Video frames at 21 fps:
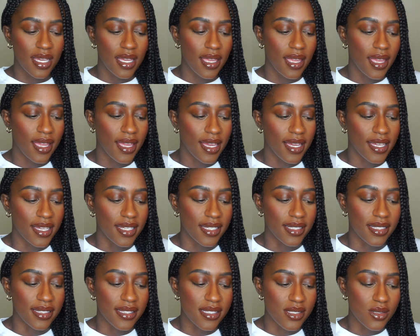
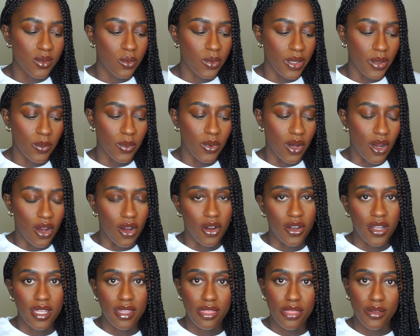and we will all
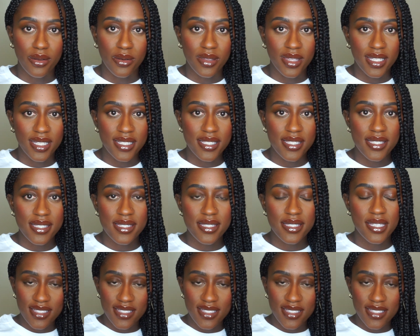get through this.